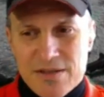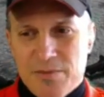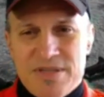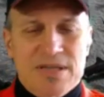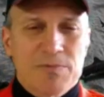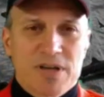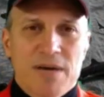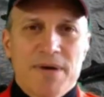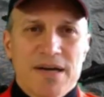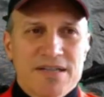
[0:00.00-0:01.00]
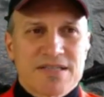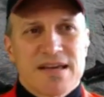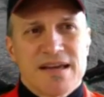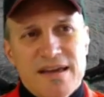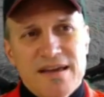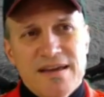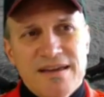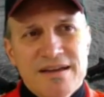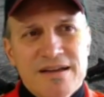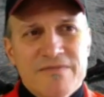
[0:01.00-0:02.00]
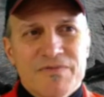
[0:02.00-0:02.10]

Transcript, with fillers: You know, be someone come on and say, "Hey,